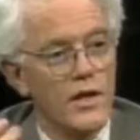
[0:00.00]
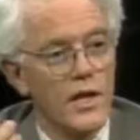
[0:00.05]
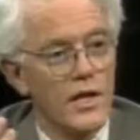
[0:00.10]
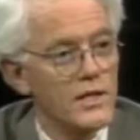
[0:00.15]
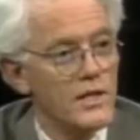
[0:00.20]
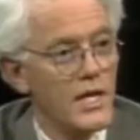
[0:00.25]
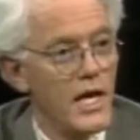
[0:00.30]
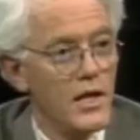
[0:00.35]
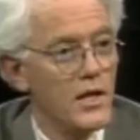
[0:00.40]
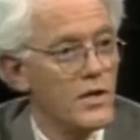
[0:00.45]
can
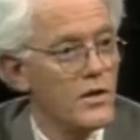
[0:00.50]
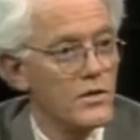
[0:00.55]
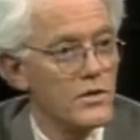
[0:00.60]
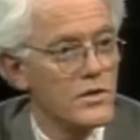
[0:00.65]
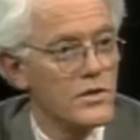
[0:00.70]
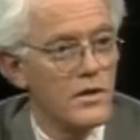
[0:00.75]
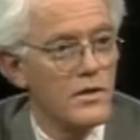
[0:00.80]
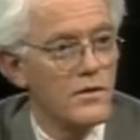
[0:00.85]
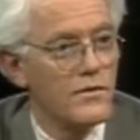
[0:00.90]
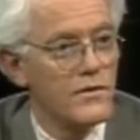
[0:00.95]
get 10
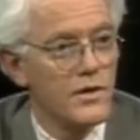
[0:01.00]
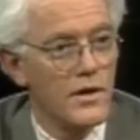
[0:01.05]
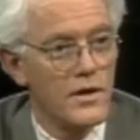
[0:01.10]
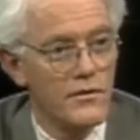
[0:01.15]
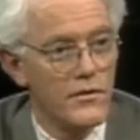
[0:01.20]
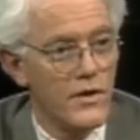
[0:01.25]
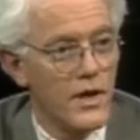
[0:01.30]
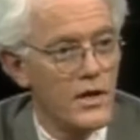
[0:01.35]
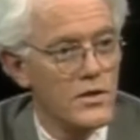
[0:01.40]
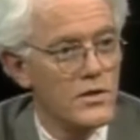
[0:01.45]
years of
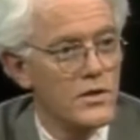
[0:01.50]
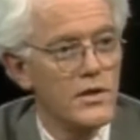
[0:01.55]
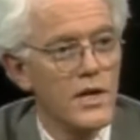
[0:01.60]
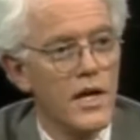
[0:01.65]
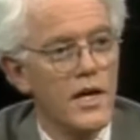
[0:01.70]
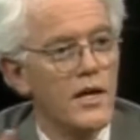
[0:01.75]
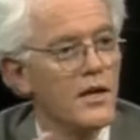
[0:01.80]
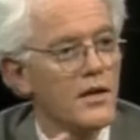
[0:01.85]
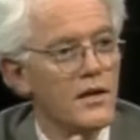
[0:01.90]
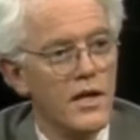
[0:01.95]
financial
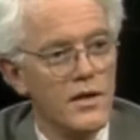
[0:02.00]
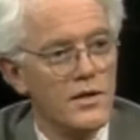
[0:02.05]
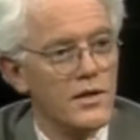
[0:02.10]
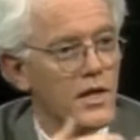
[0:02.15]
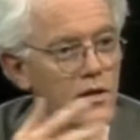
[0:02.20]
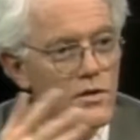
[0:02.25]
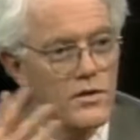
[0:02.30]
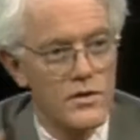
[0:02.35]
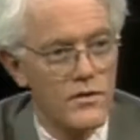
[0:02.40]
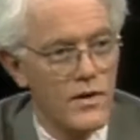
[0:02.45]
data,
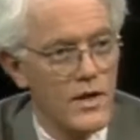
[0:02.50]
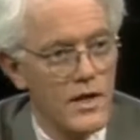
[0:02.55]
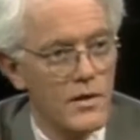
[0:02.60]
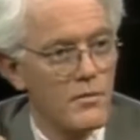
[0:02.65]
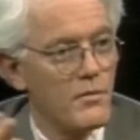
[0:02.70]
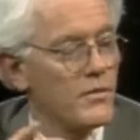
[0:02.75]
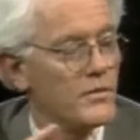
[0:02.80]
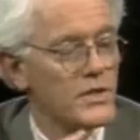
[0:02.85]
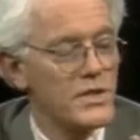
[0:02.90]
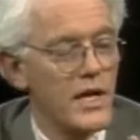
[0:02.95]
10 years of
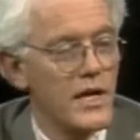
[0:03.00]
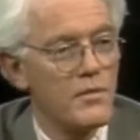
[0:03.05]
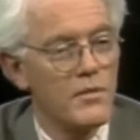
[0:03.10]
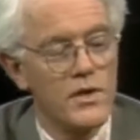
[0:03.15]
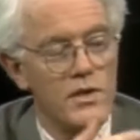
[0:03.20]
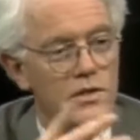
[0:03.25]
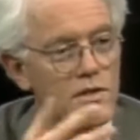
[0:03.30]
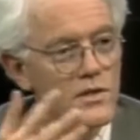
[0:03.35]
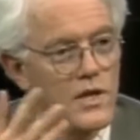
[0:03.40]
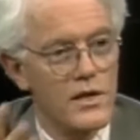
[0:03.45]
income
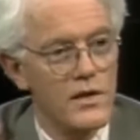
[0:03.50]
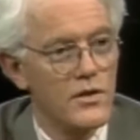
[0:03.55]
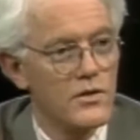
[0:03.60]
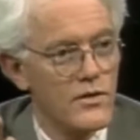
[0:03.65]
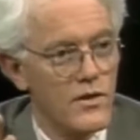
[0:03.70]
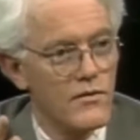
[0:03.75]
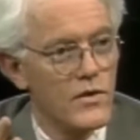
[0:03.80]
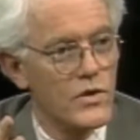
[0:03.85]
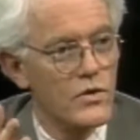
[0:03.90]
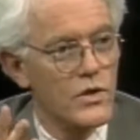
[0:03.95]
statements, 10
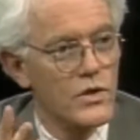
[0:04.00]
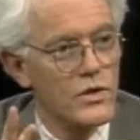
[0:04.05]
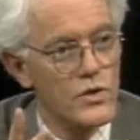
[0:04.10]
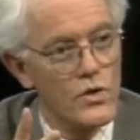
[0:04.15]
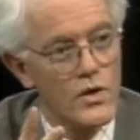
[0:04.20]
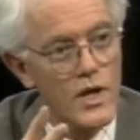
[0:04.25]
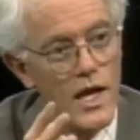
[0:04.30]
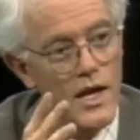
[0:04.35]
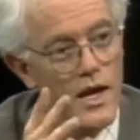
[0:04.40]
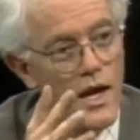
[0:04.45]
years of inventory. So
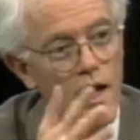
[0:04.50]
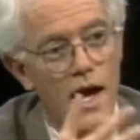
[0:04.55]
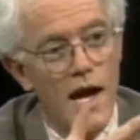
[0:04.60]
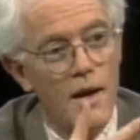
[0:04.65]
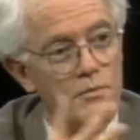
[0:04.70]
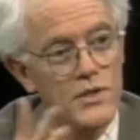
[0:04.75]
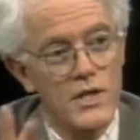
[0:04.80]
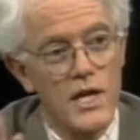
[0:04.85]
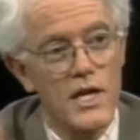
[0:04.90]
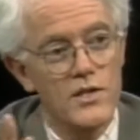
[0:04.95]
you can get
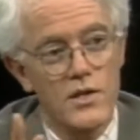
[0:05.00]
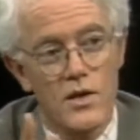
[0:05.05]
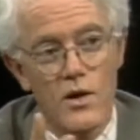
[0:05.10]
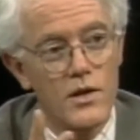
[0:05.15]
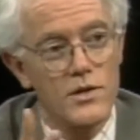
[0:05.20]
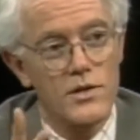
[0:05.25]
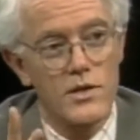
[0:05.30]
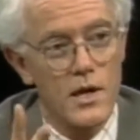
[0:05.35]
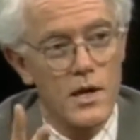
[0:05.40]
updates on all these